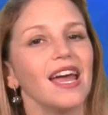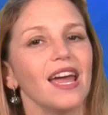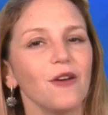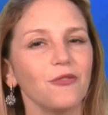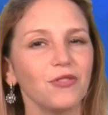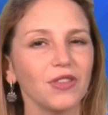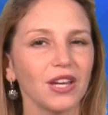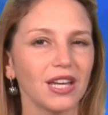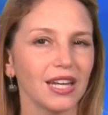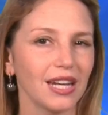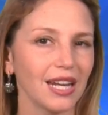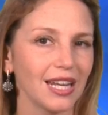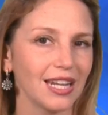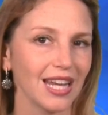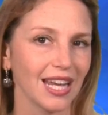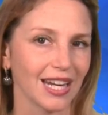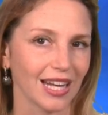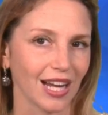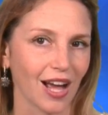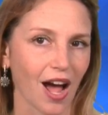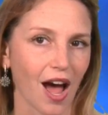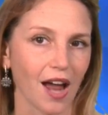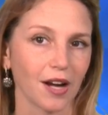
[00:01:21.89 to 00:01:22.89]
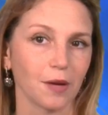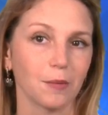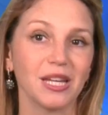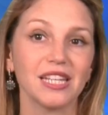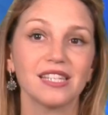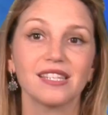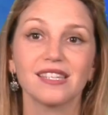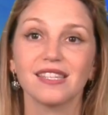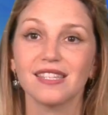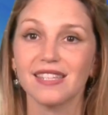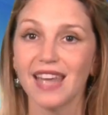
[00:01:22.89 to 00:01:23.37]
if the Canadian
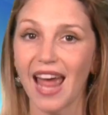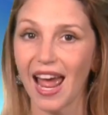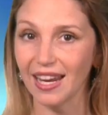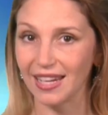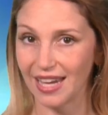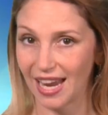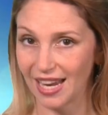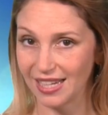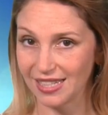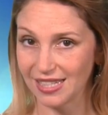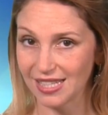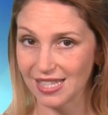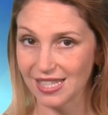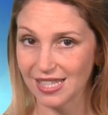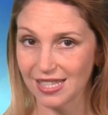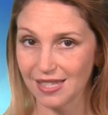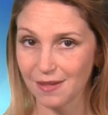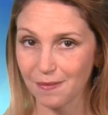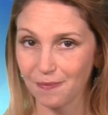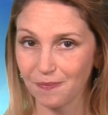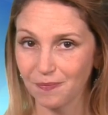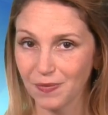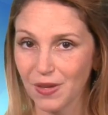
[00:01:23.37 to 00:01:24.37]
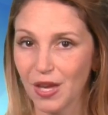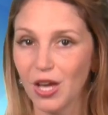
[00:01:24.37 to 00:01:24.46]
economy stagnates.